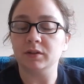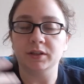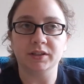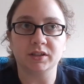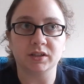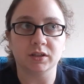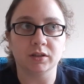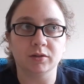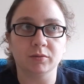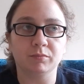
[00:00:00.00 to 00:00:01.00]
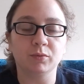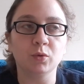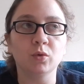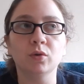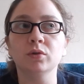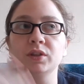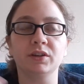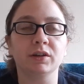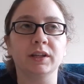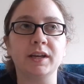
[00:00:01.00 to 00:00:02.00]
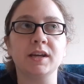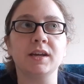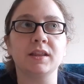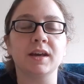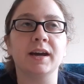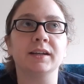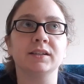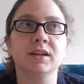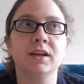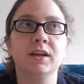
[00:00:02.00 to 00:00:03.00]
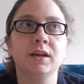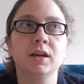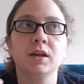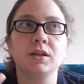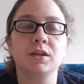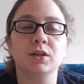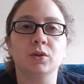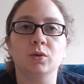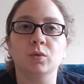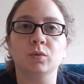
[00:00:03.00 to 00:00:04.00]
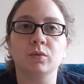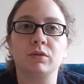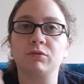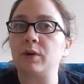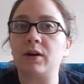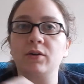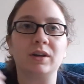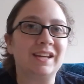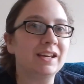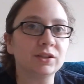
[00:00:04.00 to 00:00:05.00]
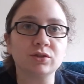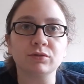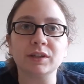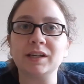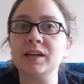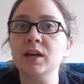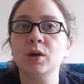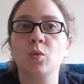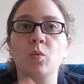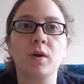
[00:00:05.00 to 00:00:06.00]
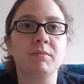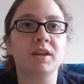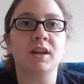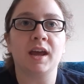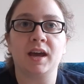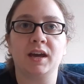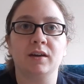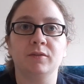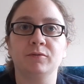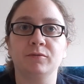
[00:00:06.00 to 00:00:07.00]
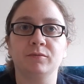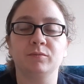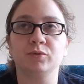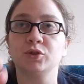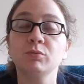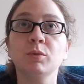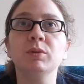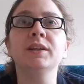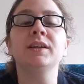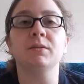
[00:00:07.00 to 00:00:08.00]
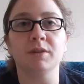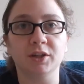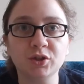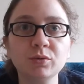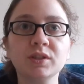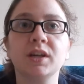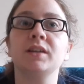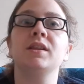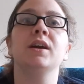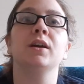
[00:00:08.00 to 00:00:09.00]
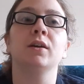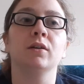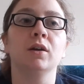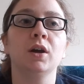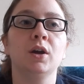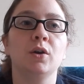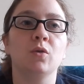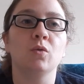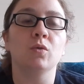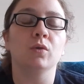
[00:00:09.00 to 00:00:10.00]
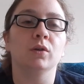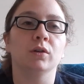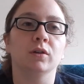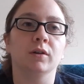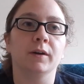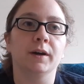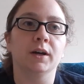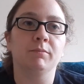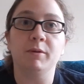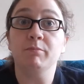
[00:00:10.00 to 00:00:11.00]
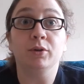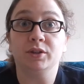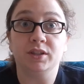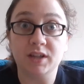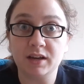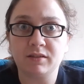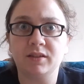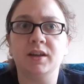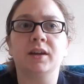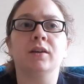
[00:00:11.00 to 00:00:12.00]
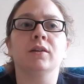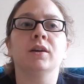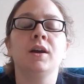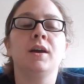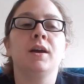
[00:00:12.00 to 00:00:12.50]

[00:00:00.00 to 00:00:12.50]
It's a pool near a lake that, throughout history, women have presumably committed suicide there or been put to death there.